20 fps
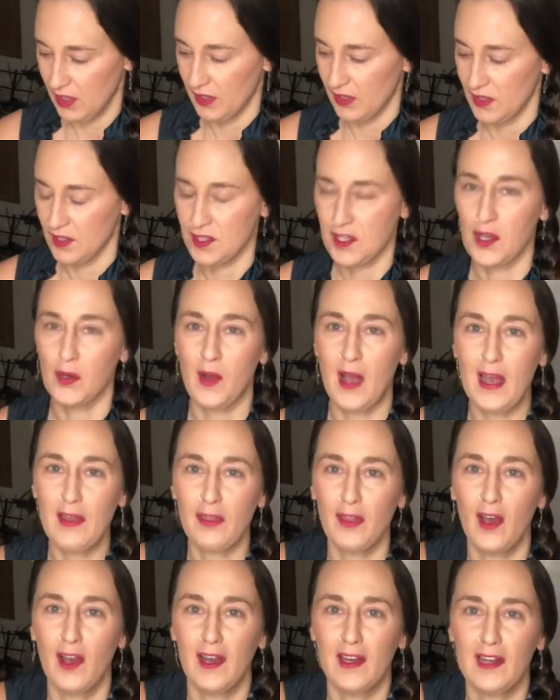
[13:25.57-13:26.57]
So I
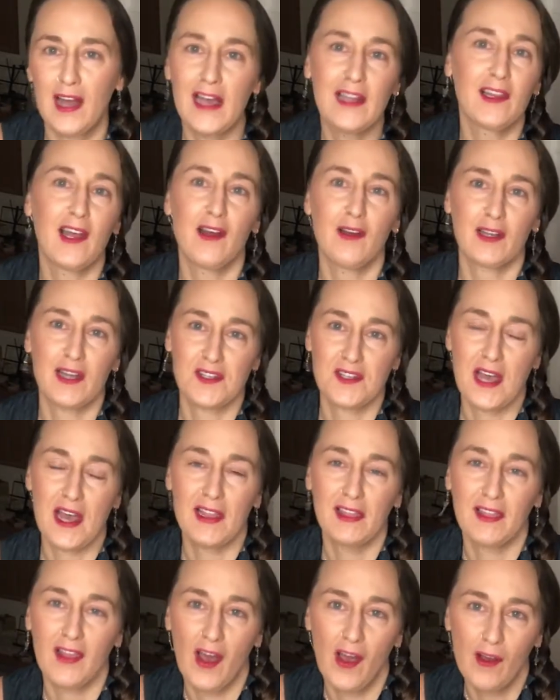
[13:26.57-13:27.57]
thought, I love, because I
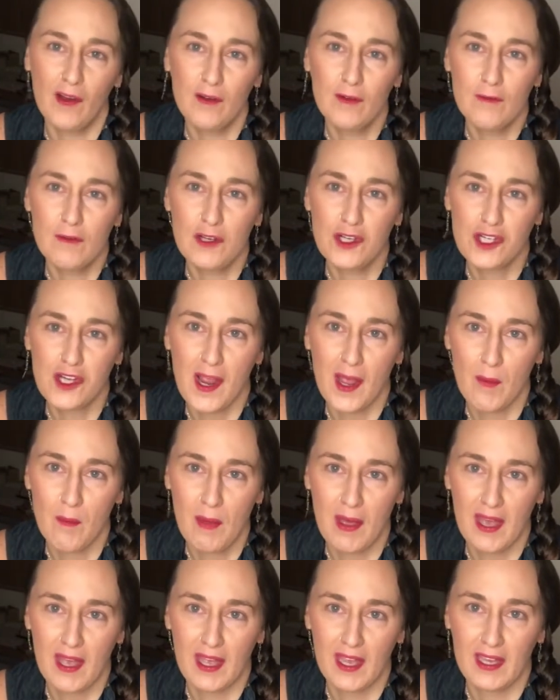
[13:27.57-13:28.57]
love
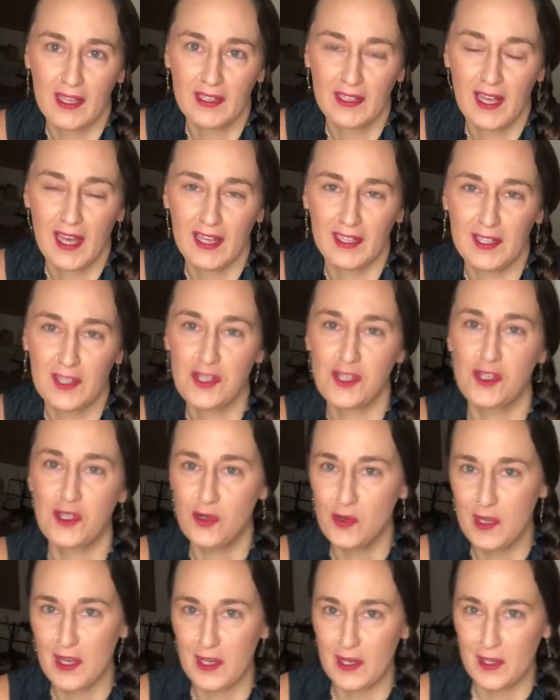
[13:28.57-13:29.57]
champagne and it's
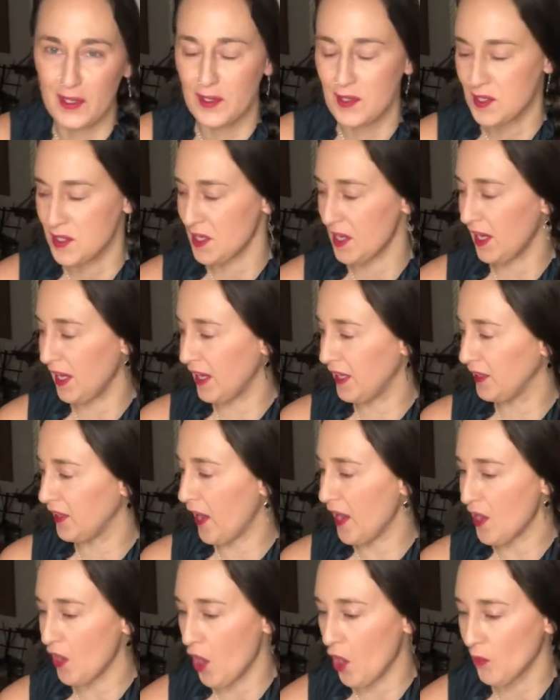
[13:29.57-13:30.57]
New Year's, and
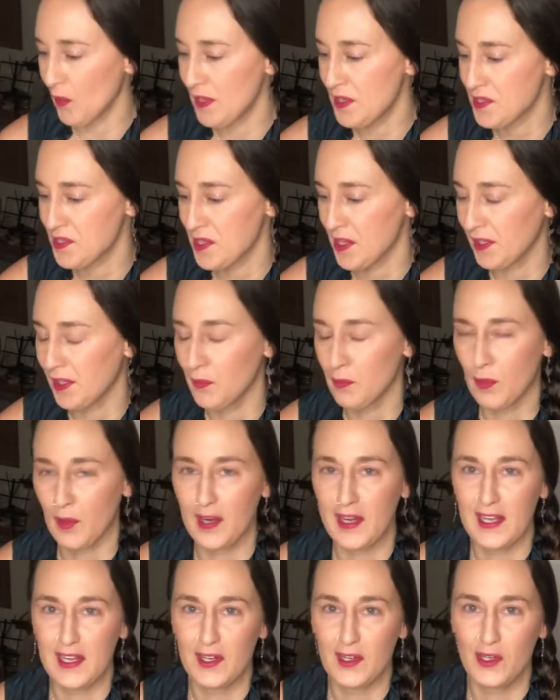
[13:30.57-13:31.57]
I always
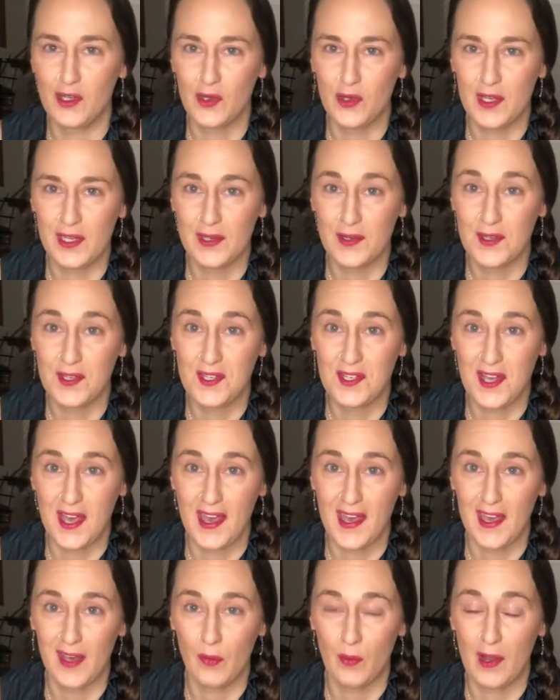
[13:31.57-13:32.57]
celebrate New Year's
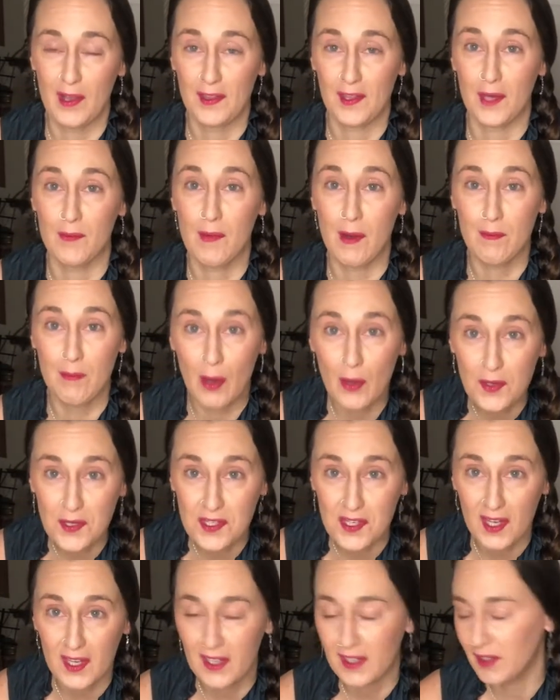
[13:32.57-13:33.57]
Day with a
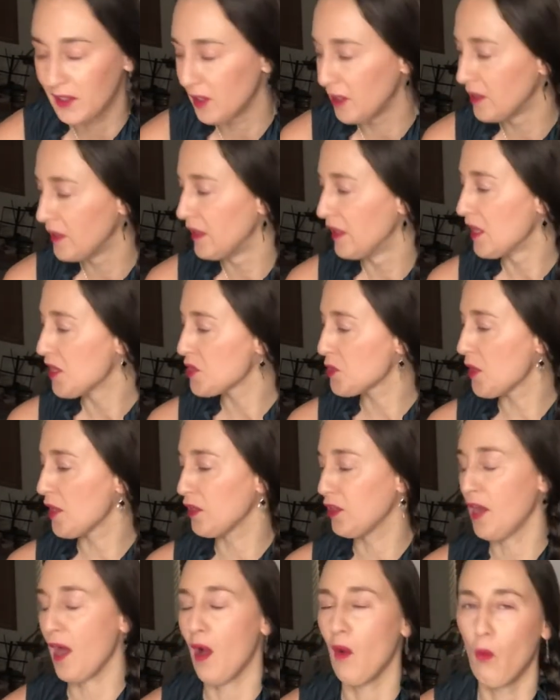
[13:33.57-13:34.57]
mimosa. So I
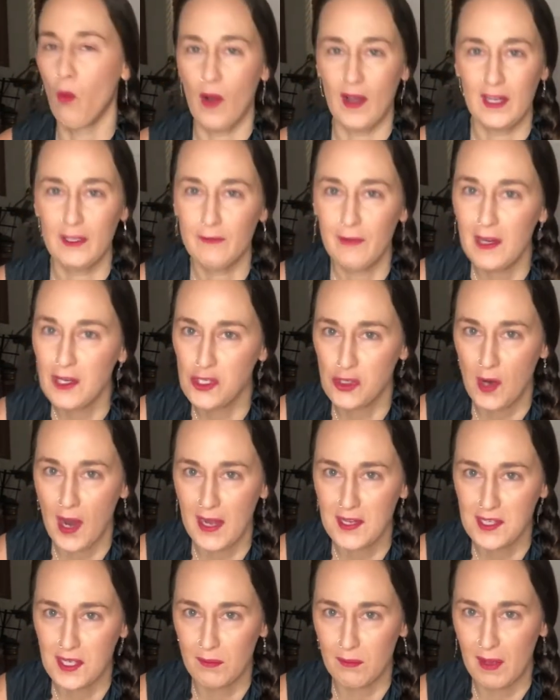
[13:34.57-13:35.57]
thought, what if I
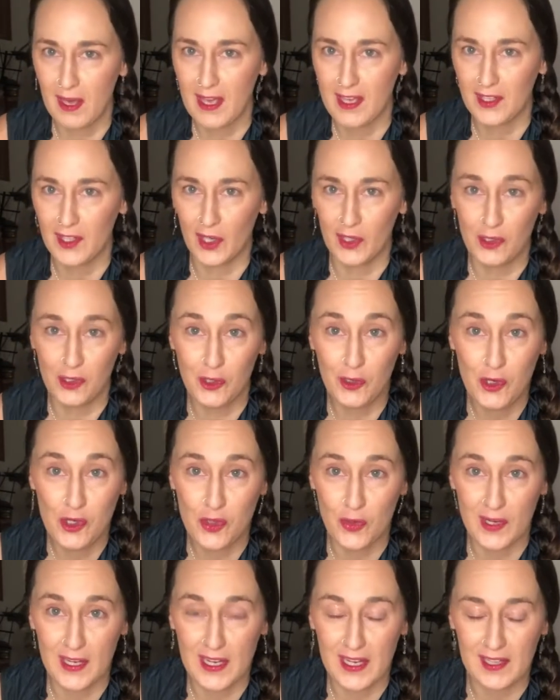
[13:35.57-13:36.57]
try to make a new
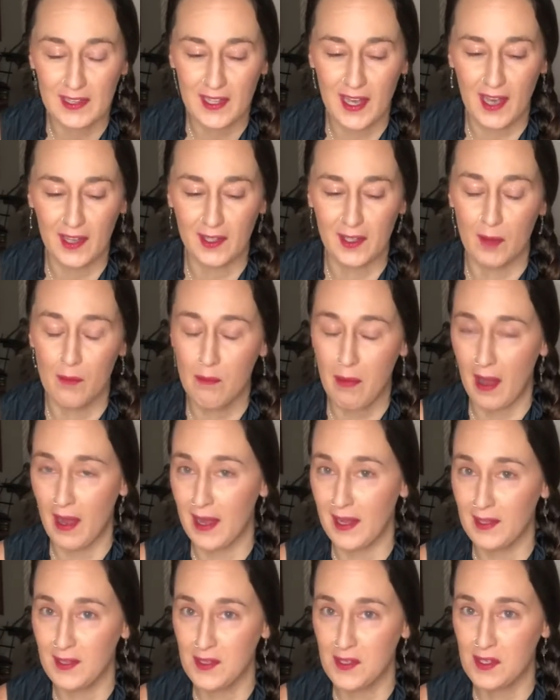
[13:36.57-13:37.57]
drink that
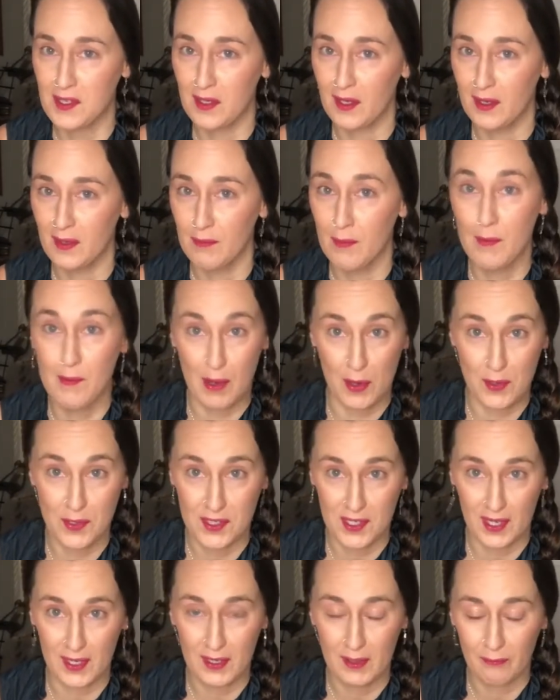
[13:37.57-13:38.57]
combines
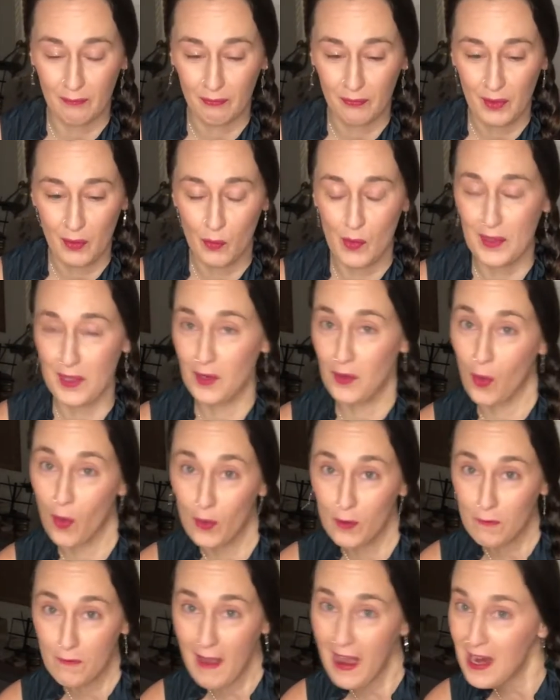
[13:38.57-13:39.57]
mimosa with an
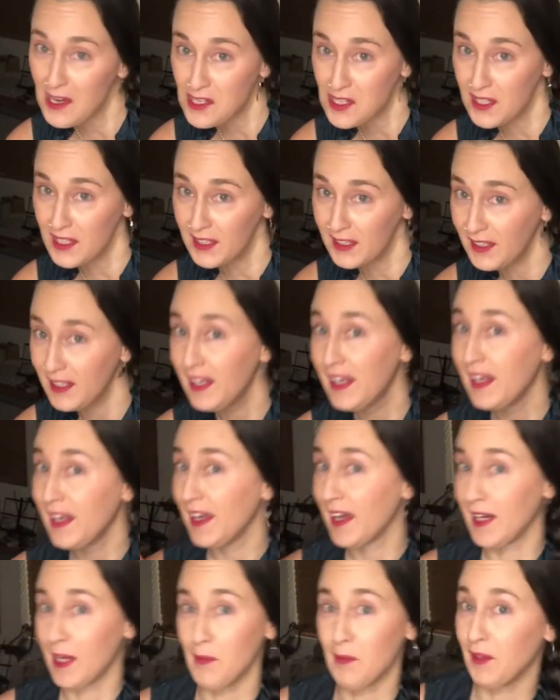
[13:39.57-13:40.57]
old fashioned,
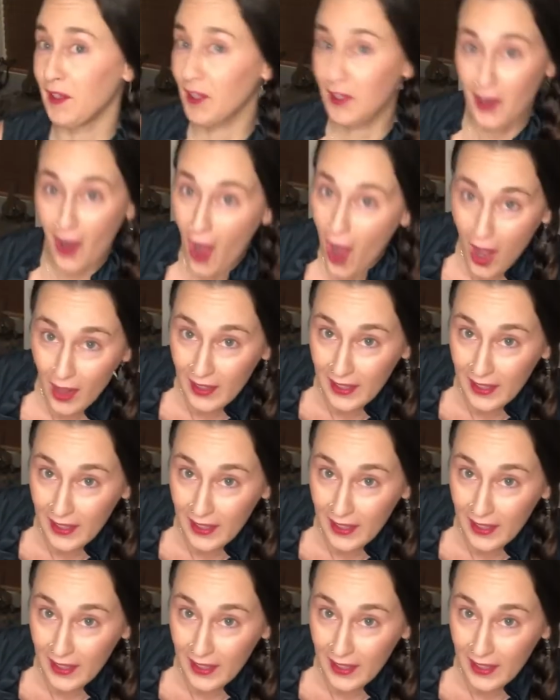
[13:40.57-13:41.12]
and I'm gonna call